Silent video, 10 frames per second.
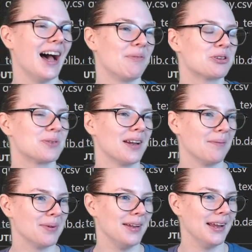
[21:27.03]
Which would
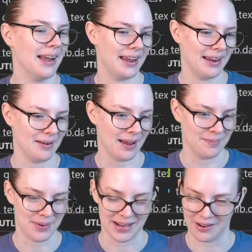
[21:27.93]
not be a
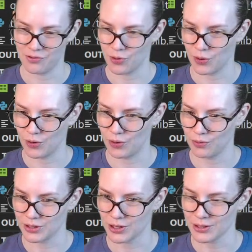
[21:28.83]
meaningful
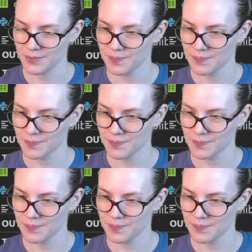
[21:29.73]
result.